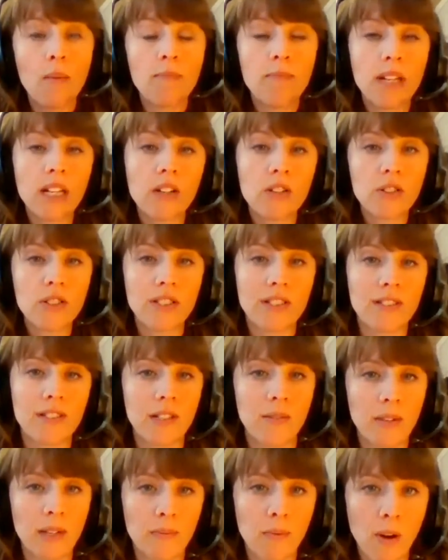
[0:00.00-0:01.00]
bigger
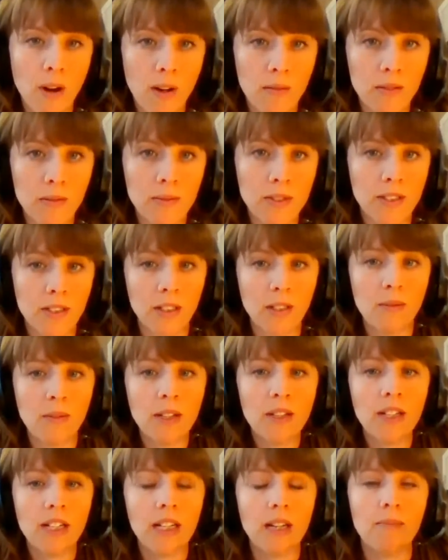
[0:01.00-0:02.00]
systemic problems in a
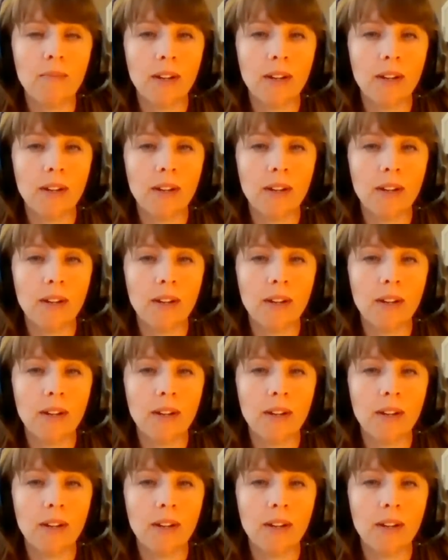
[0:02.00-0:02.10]
community.